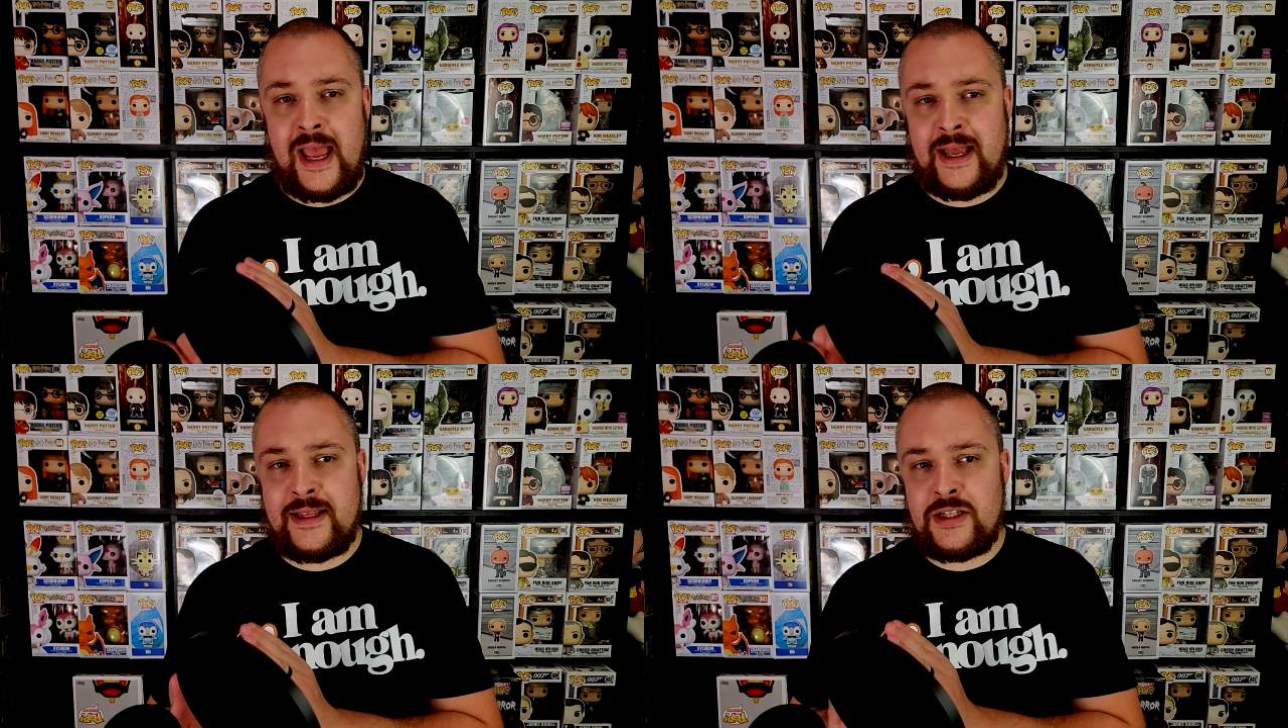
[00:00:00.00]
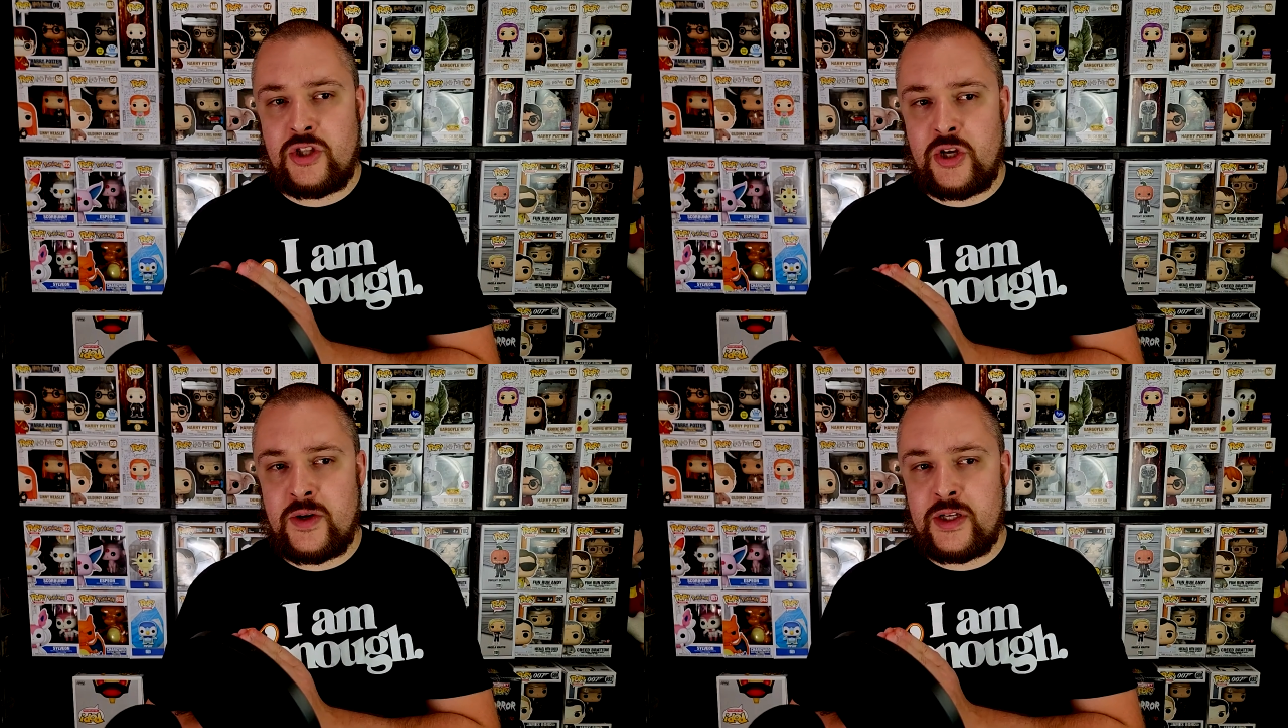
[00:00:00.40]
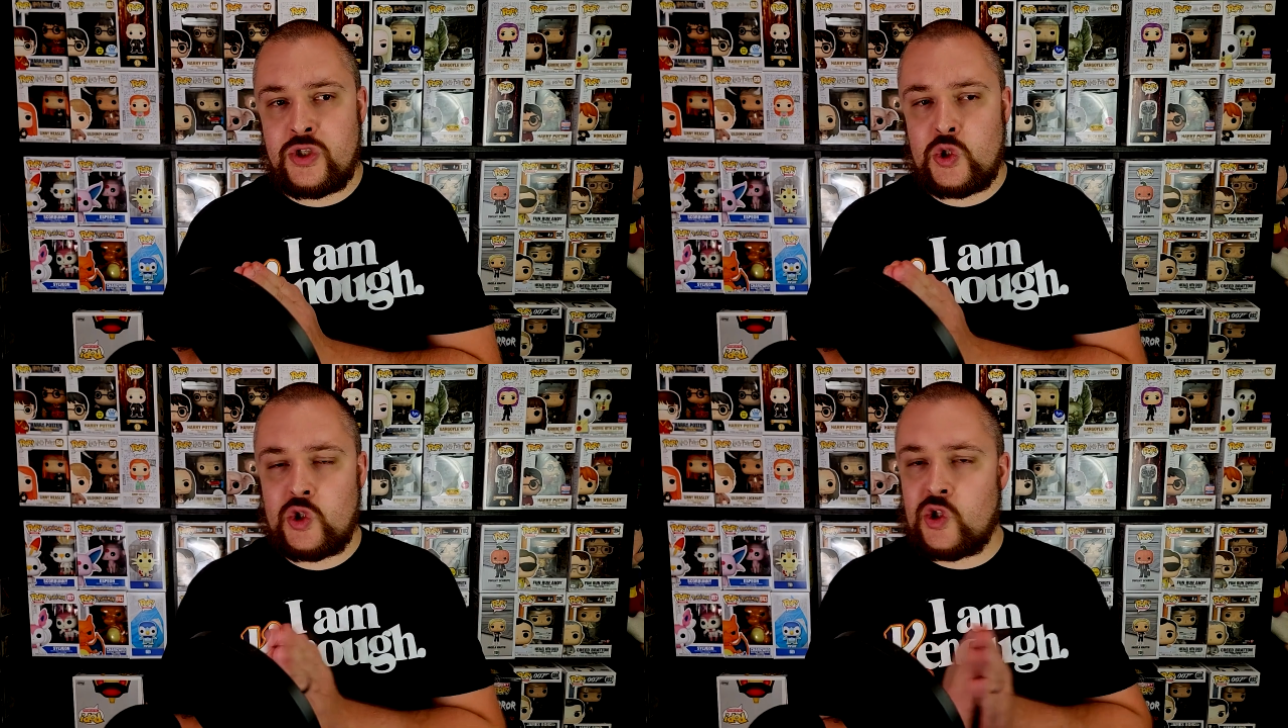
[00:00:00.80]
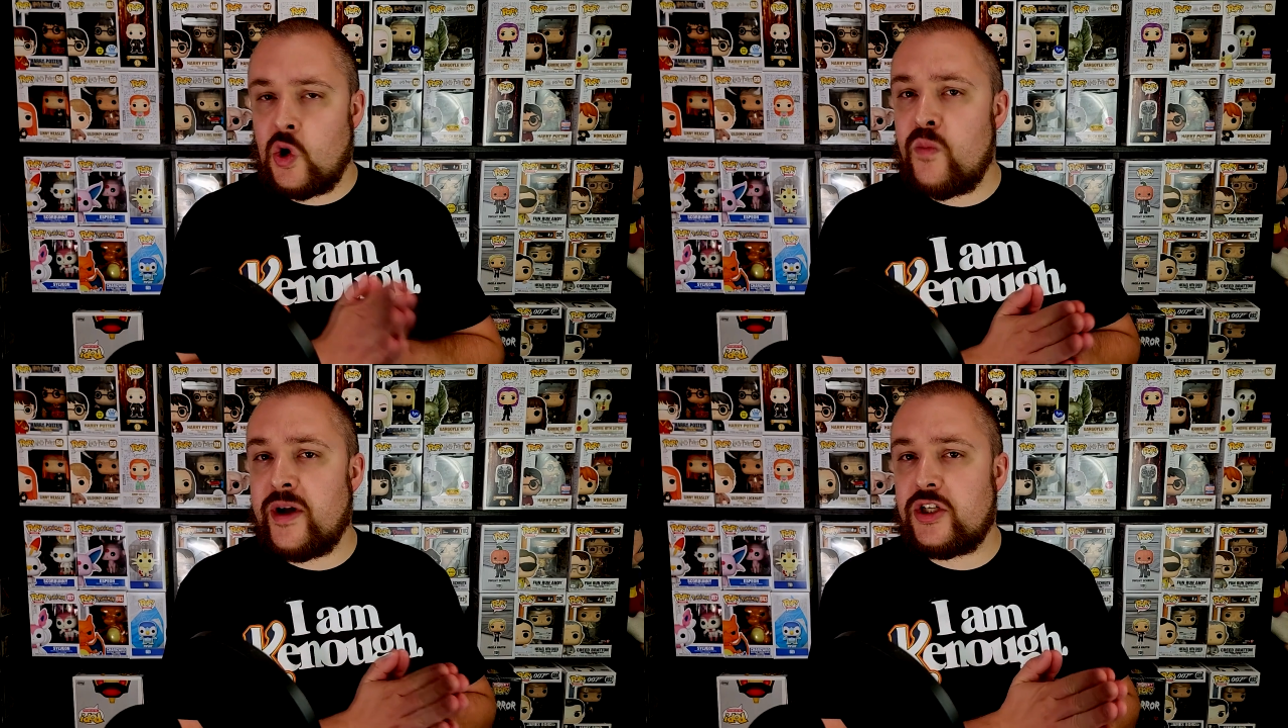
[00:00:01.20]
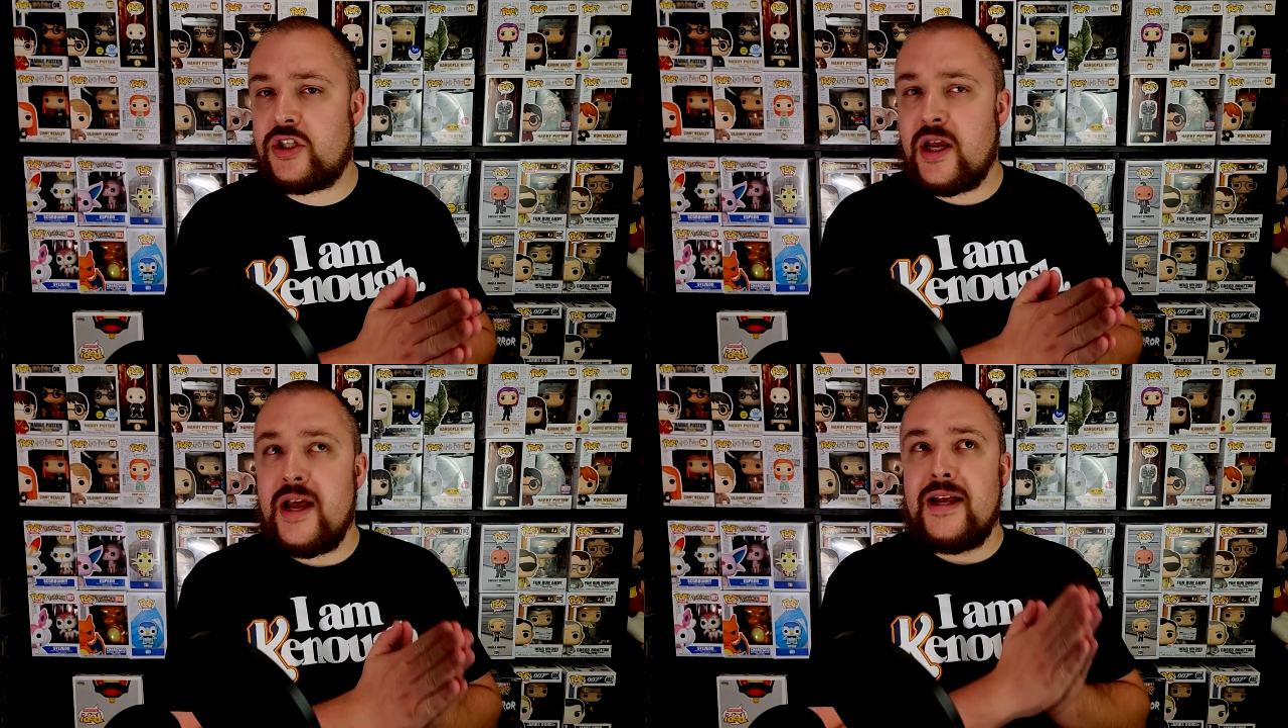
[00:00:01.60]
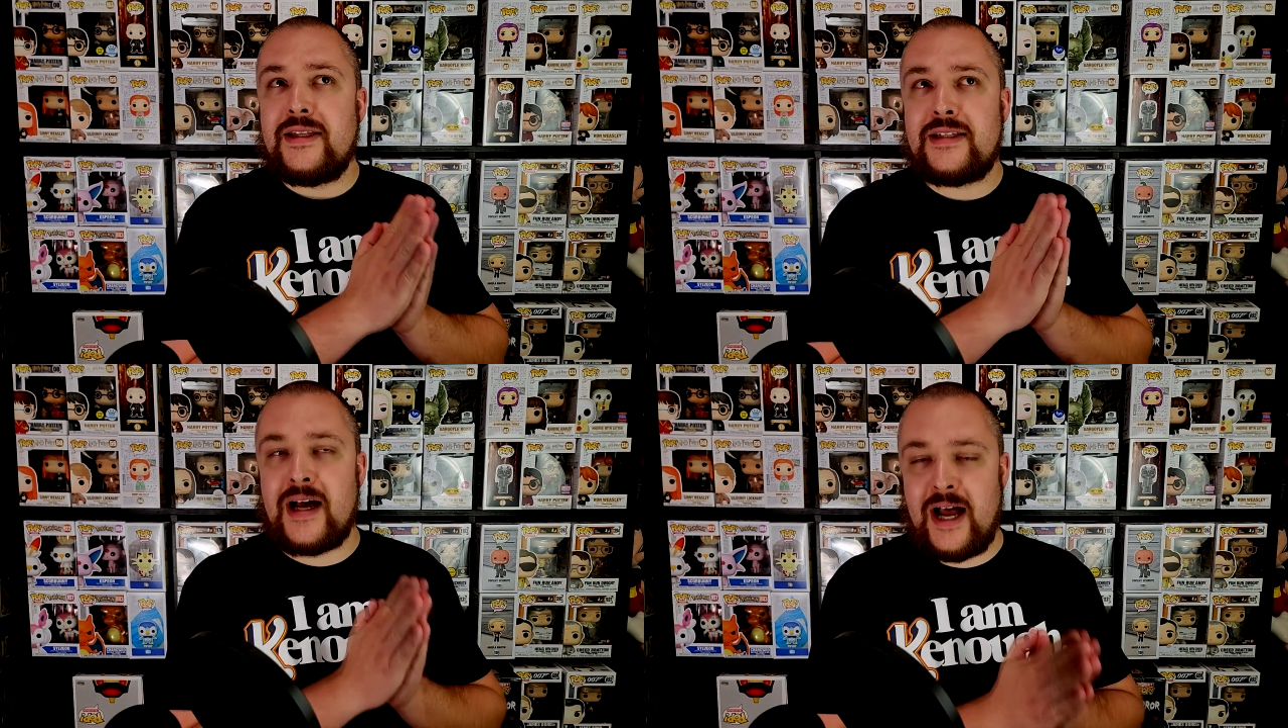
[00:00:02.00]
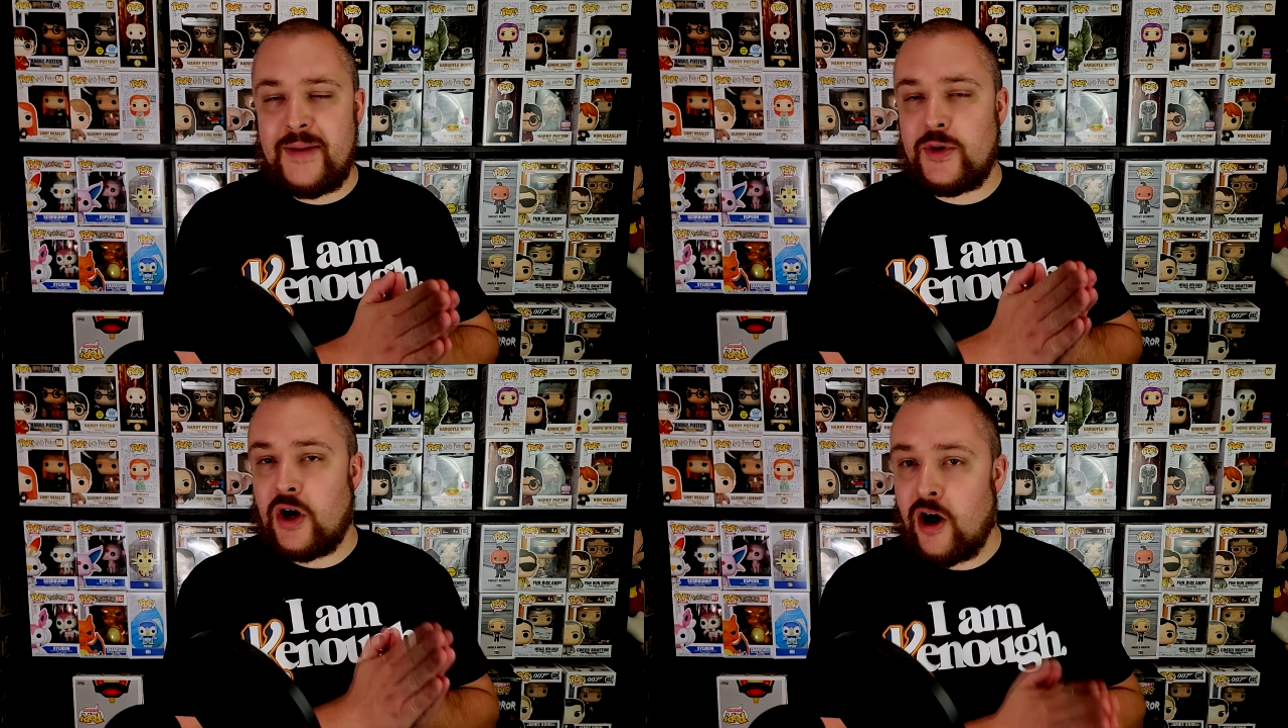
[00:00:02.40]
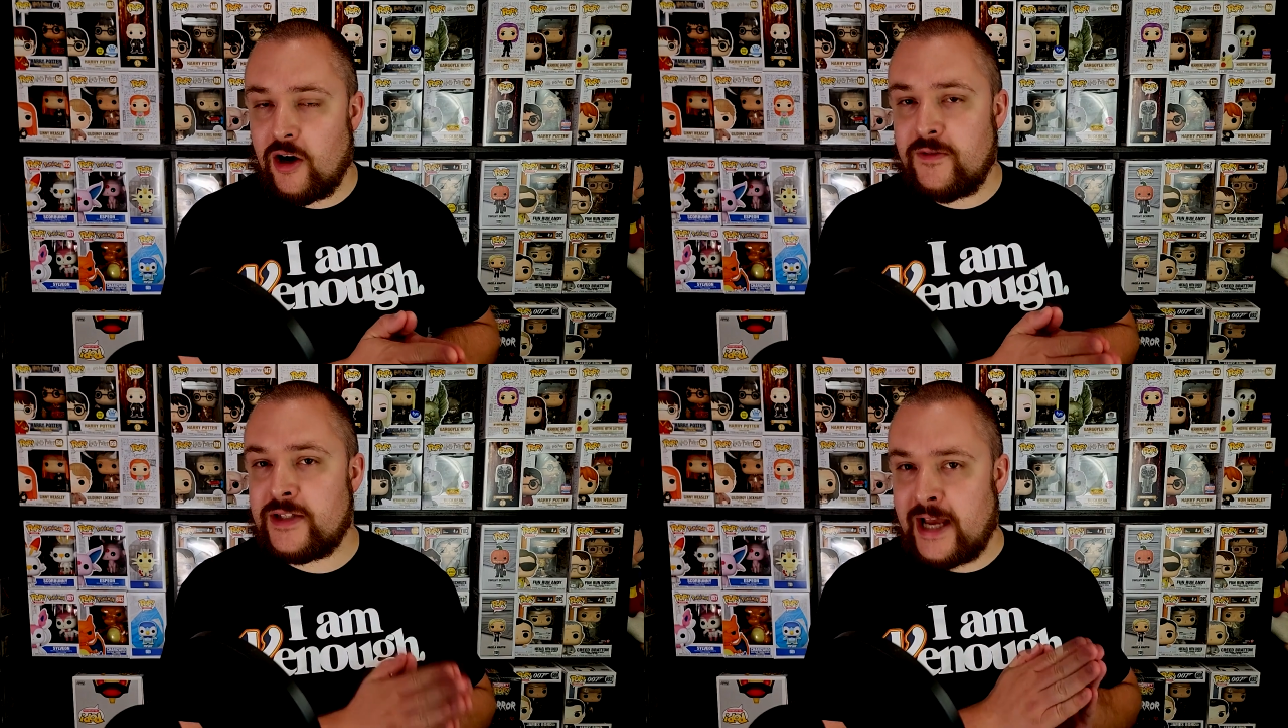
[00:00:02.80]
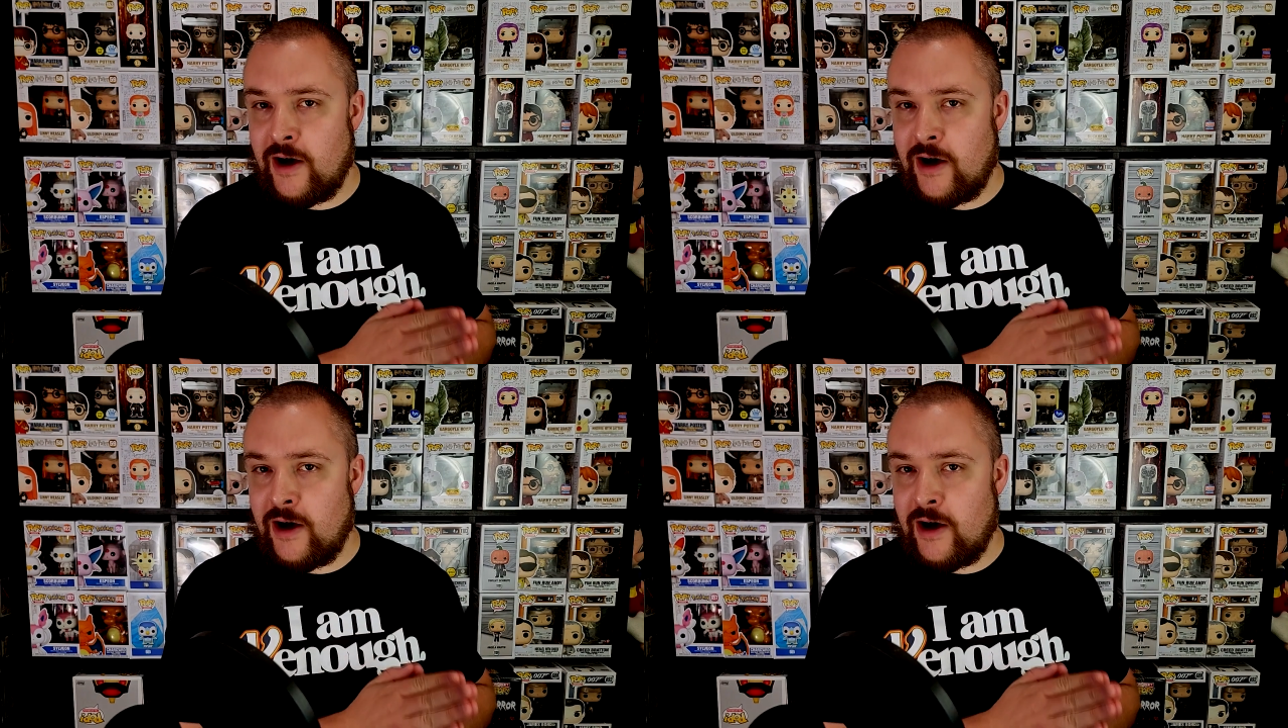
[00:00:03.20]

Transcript: and there is so much time carved